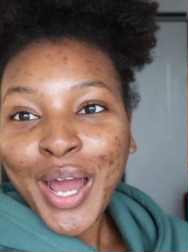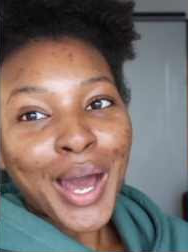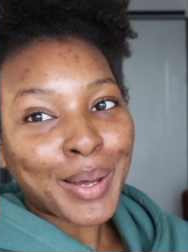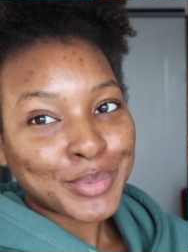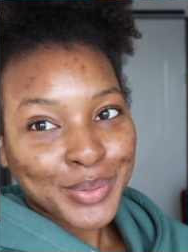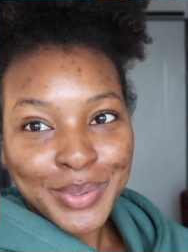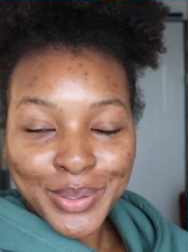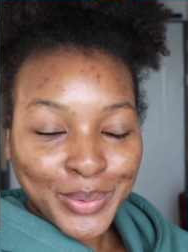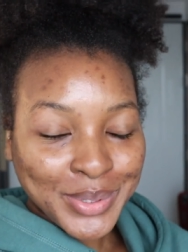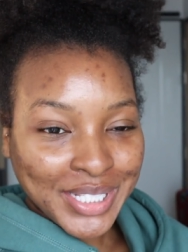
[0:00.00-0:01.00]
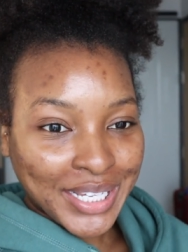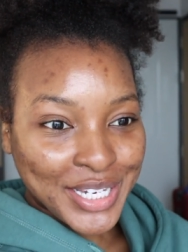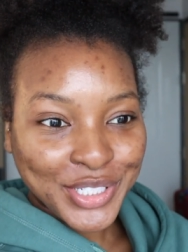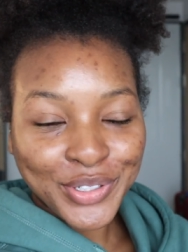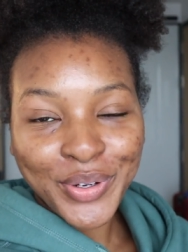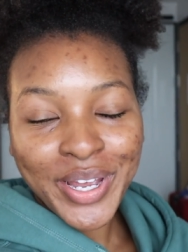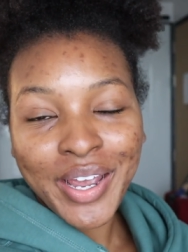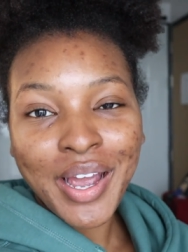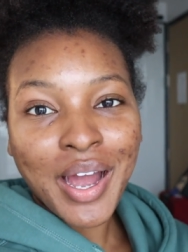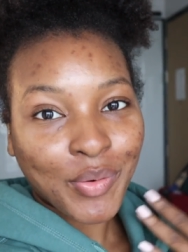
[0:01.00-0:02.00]
i'm doing a little staycation
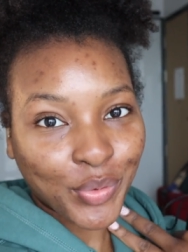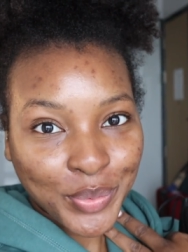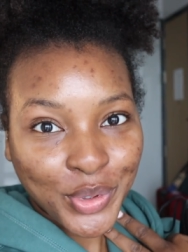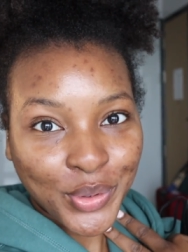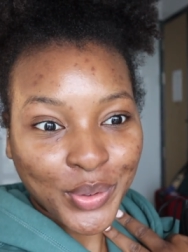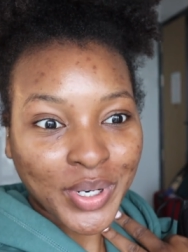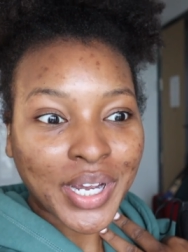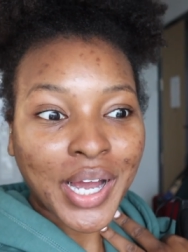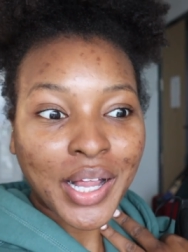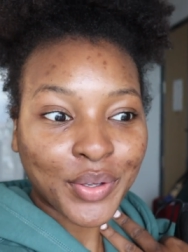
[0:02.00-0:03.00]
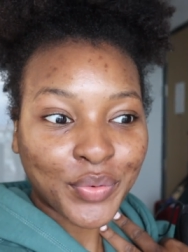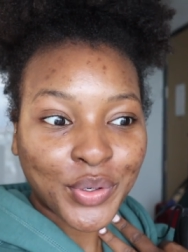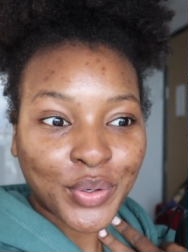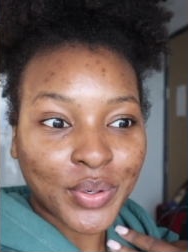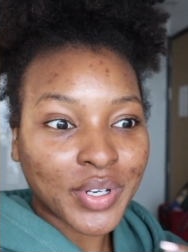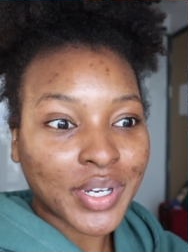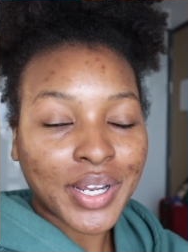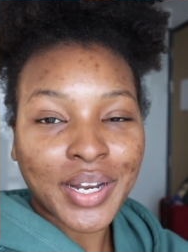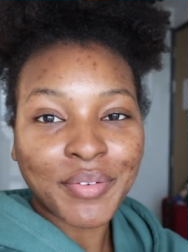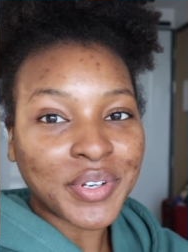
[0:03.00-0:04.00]
okay i'm from new york i live in new york
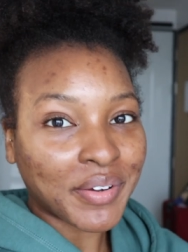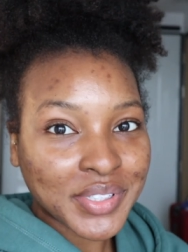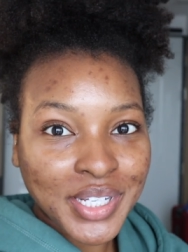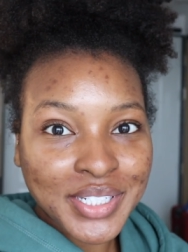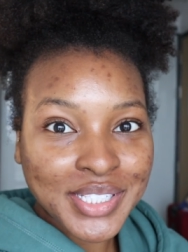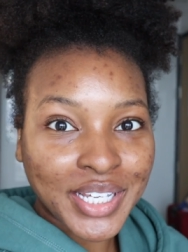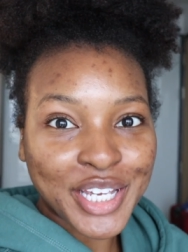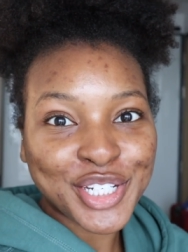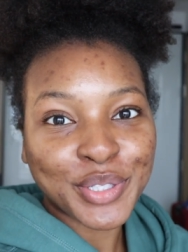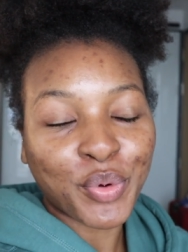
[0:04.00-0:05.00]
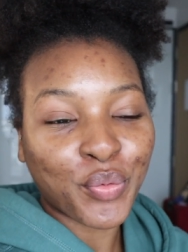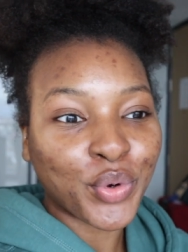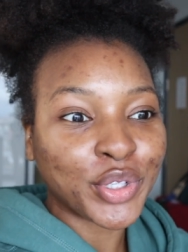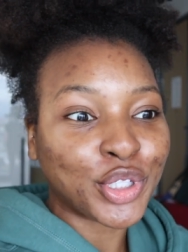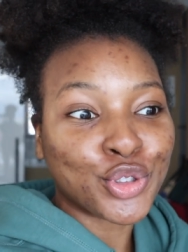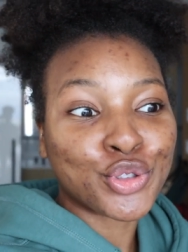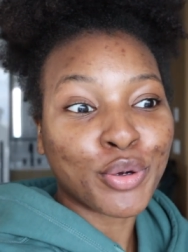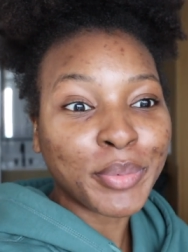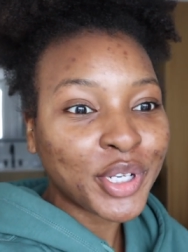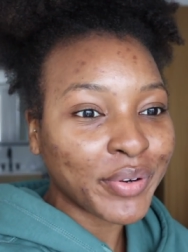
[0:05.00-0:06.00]
and i've never done a staycation before and there's so
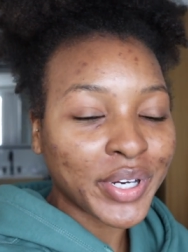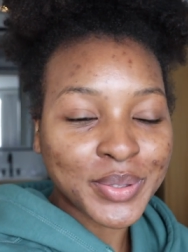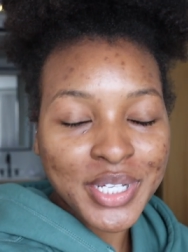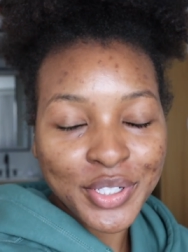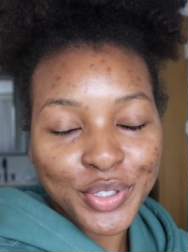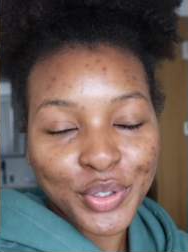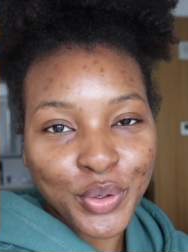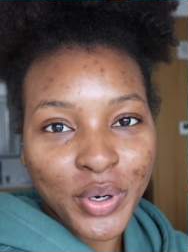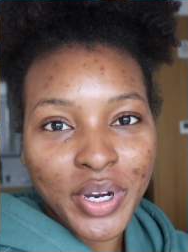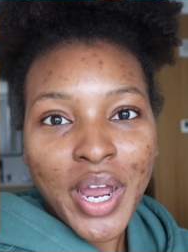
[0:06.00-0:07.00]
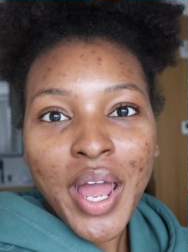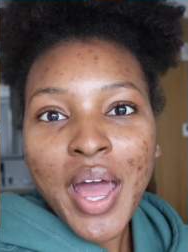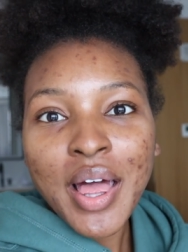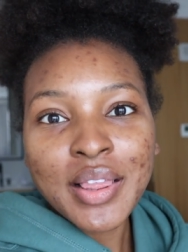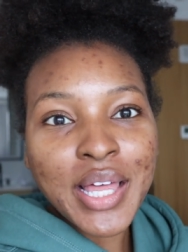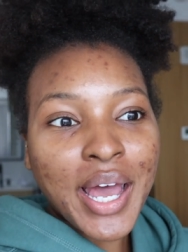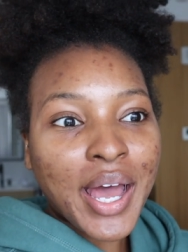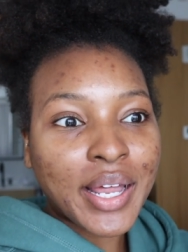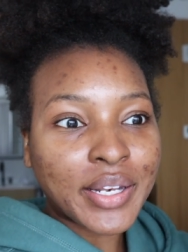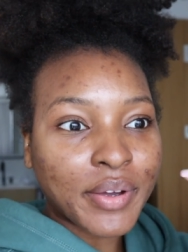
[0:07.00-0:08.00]
many great hotels in new york that
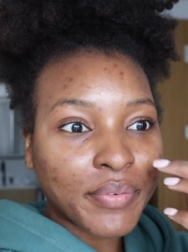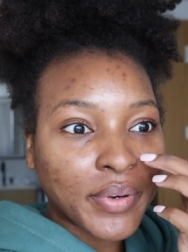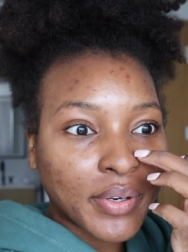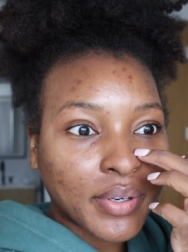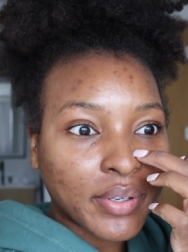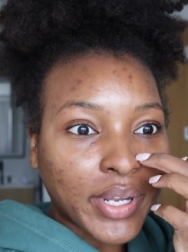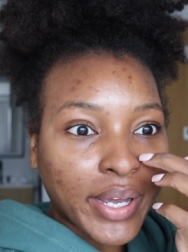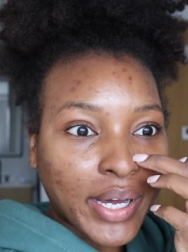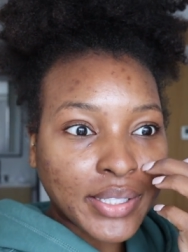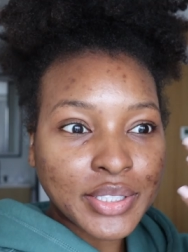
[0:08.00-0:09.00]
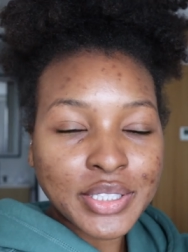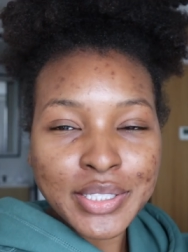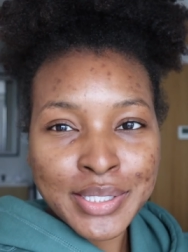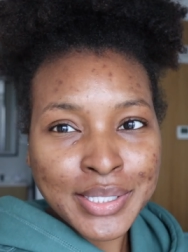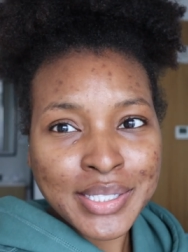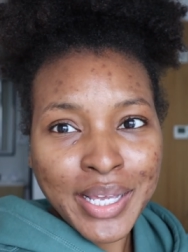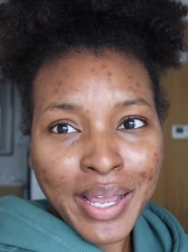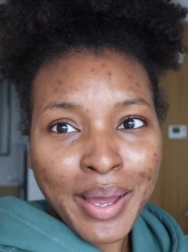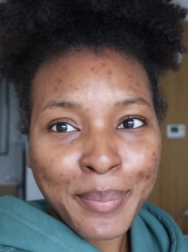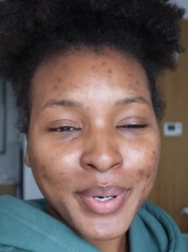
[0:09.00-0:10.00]
i never like got the chance to stay
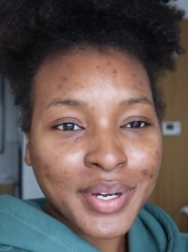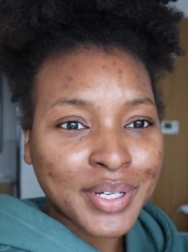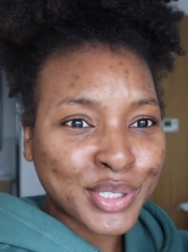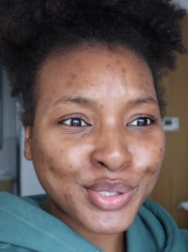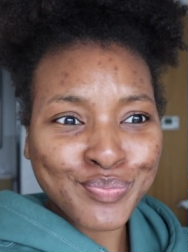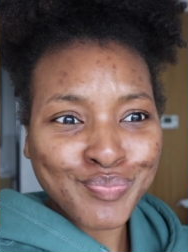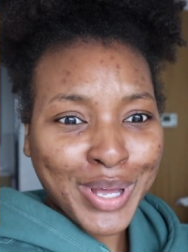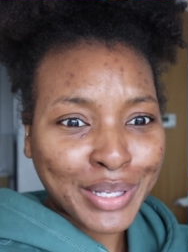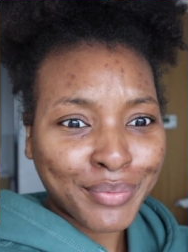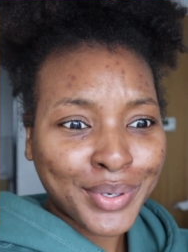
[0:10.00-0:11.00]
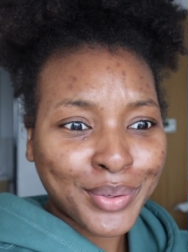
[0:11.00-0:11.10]
at because i live in new